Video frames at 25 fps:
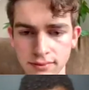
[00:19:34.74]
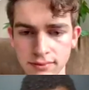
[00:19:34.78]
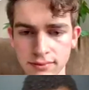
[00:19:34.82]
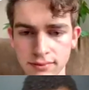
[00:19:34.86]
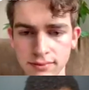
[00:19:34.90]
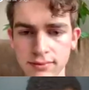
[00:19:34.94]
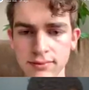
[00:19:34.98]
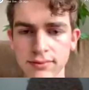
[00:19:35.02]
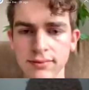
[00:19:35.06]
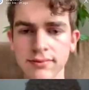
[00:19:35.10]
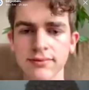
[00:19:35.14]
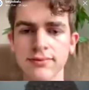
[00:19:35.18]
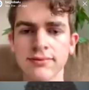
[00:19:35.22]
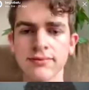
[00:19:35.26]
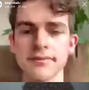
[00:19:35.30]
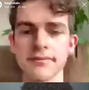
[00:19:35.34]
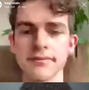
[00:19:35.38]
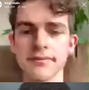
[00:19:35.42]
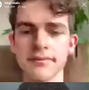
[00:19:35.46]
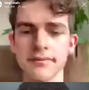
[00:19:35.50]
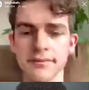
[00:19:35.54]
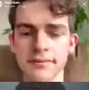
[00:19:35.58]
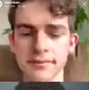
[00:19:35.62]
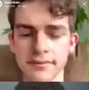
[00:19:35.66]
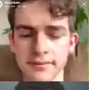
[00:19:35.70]

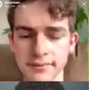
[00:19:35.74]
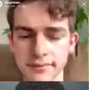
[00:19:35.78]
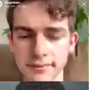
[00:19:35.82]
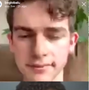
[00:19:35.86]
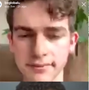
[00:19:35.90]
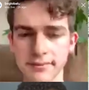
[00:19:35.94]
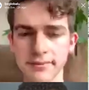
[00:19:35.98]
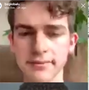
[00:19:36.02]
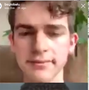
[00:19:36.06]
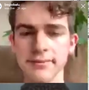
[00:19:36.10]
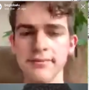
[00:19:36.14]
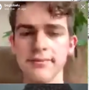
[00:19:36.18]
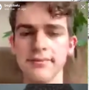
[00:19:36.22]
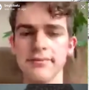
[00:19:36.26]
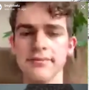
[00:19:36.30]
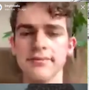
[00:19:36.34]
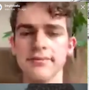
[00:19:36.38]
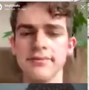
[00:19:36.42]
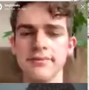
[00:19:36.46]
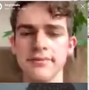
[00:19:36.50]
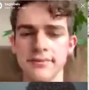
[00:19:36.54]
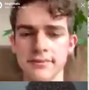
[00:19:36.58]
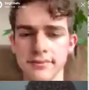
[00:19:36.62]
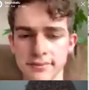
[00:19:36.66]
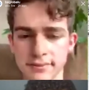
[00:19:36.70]

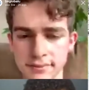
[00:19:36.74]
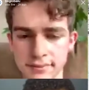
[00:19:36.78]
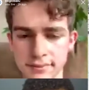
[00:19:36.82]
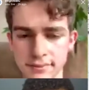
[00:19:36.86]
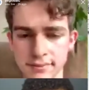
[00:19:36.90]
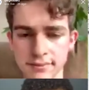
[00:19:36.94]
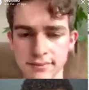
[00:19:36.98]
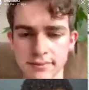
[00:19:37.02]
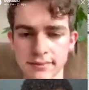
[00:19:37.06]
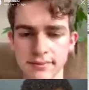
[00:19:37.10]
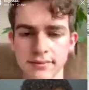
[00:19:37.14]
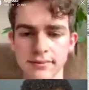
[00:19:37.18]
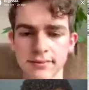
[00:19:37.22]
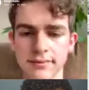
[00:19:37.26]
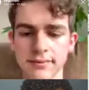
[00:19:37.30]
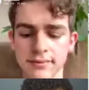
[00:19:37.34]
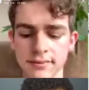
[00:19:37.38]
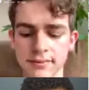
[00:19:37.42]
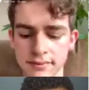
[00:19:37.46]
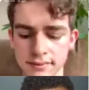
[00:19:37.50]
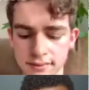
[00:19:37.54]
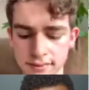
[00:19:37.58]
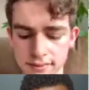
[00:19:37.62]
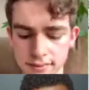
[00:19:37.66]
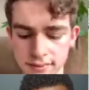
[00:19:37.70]

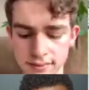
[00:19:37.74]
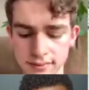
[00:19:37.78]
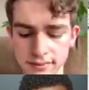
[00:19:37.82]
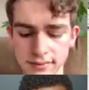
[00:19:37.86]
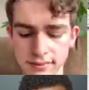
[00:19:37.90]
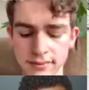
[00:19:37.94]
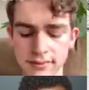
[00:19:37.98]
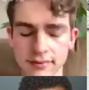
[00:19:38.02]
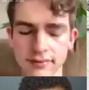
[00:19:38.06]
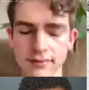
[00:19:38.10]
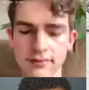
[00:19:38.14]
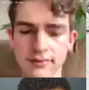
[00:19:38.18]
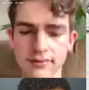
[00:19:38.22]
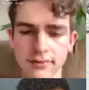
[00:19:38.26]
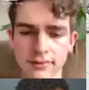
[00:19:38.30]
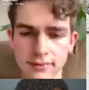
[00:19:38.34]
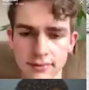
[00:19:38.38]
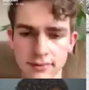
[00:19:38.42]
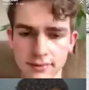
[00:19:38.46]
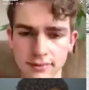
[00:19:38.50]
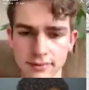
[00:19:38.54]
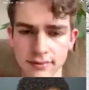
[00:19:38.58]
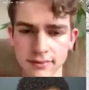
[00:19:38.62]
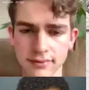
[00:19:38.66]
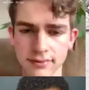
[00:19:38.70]

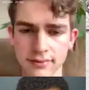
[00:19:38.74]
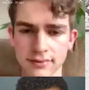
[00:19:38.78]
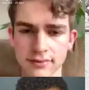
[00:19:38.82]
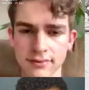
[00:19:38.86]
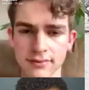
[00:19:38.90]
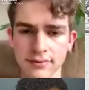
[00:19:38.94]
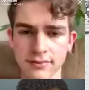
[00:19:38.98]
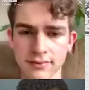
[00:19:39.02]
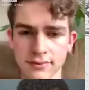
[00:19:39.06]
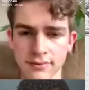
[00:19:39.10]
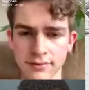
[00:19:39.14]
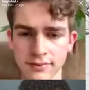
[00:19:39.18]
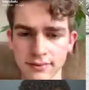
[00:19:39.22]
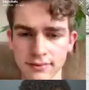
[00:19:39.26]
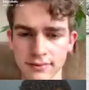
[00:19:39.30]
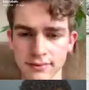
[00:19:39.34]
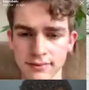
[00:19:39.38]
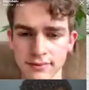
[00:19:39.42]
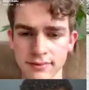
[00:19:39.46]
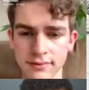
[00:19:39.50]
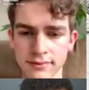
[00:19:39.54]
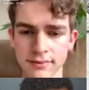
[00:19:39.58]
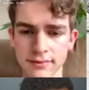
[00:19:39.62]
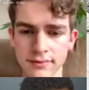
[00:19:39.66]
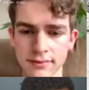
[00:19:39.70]

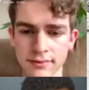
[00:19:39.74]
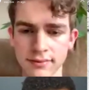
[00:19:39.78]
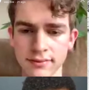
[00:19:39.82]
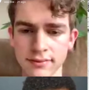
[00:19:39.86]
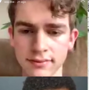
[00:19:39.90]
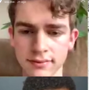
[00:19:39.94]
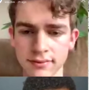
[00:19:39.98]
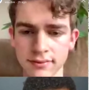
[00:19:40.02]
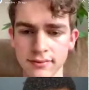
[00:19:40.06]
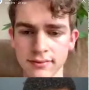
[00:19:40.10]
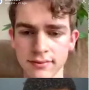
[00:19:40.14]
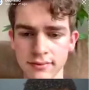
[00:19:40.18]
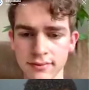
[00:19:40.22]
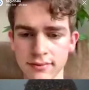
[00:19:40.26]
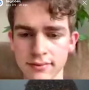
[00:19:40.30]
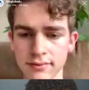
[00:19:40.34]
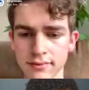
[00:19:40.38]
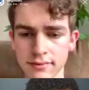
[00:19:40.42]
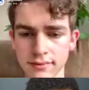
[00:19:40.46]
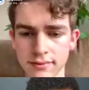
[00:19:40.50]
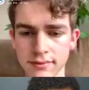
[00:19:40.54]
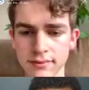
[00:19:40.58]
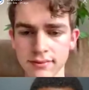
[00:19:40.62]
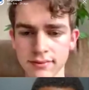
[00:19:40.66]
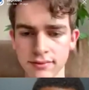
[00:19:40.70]

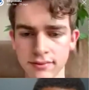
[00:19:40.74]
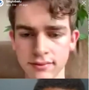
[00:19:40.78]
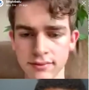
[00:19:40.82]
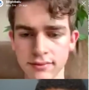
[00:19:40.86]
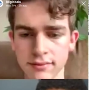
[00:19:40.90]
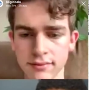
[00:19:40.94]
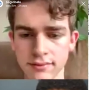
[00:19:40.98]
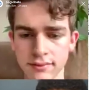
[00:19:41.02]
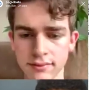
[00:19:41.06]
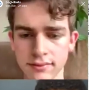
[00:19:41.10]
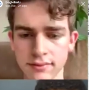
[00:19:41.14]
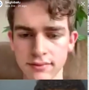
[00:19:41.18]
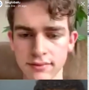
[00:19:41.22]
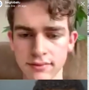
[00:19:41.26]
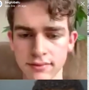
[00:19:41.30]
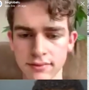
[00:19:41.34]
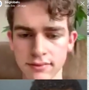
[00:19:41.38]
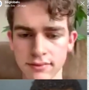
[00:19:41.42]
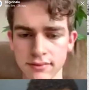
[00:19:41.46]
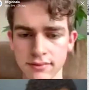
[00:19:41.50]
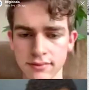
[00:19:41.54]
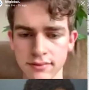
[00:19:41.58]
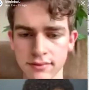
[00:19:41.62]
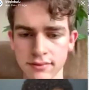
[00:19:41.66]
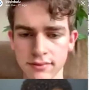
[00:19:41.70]

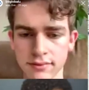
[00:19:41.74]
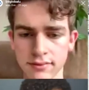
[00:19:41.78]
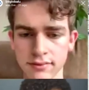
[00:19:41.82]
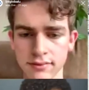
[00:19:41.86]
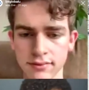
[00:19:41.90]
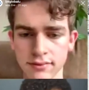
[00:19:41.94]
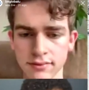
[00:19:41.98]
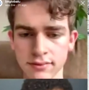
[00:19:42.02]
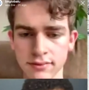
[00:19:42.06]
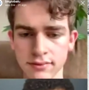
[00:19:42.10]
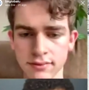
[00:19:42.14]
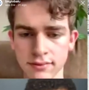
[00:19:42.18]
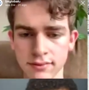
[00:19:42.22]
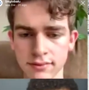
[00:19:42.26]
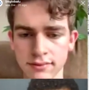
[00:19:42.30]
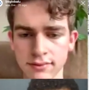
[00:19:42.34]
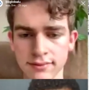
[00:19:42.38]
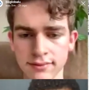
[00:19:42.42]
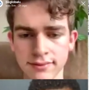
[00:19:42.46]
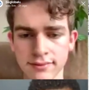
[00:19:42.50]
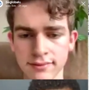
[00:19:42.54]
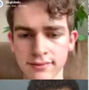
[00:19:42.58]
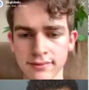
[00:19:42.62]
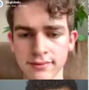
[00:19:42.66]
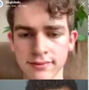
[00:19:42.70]
(not speaking)